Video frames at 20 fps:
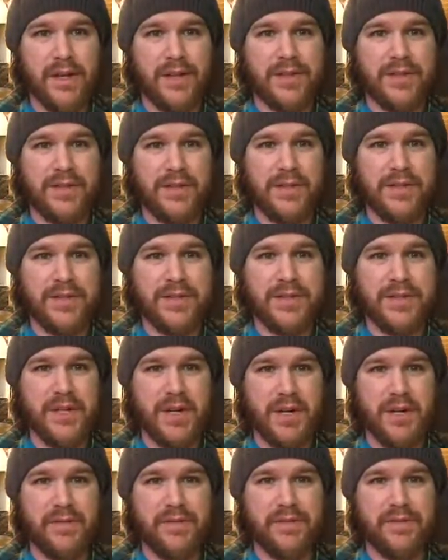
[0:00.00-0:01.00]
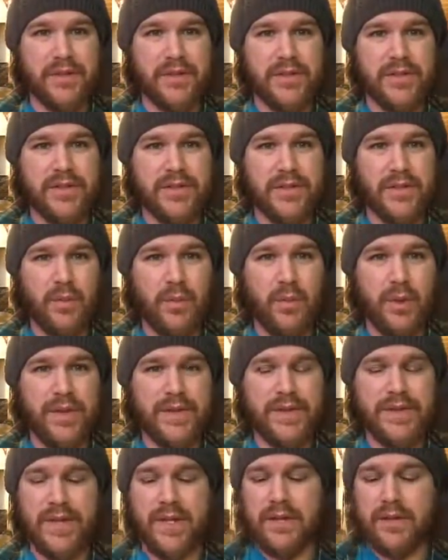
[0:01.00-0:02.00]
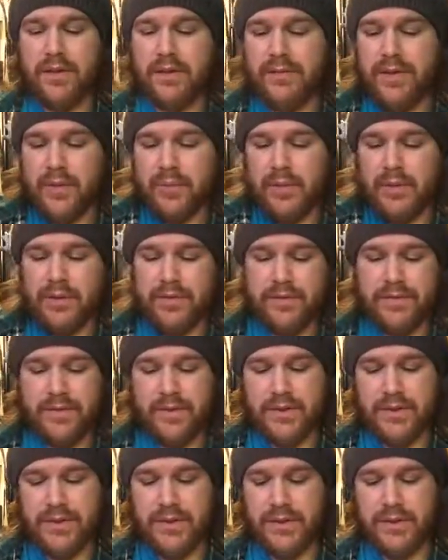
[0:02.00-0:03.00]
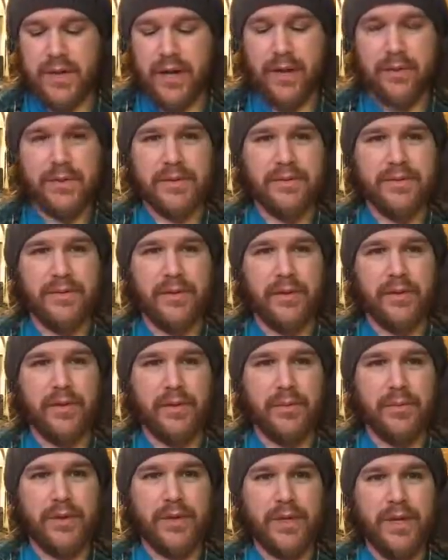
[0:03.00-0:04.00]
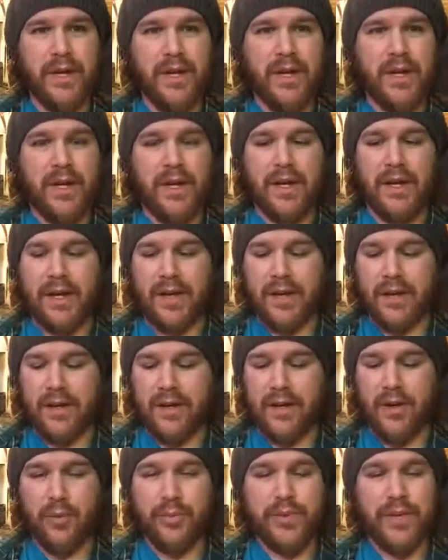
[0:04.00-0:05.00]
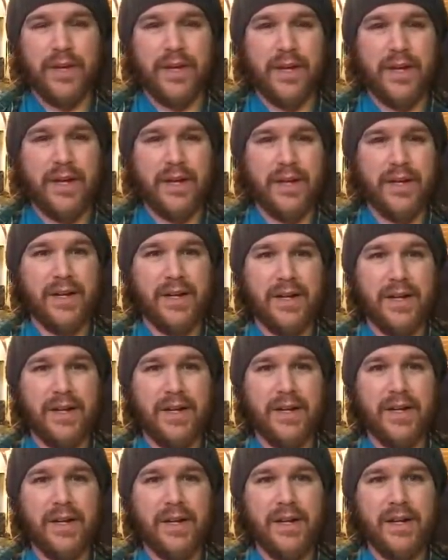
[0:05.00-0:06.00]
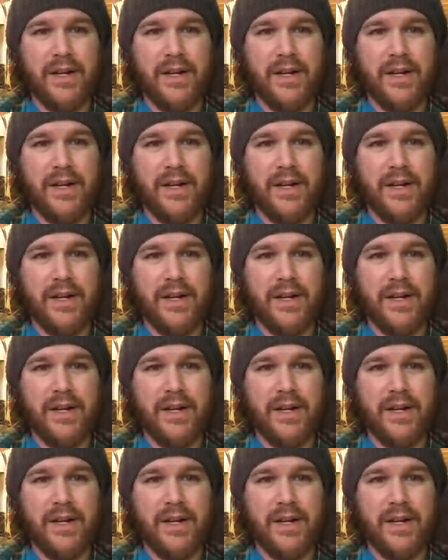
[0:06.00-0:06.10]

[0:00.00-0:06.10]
So this is our first Wednesday in November, first new comics for November, and I hope you all had a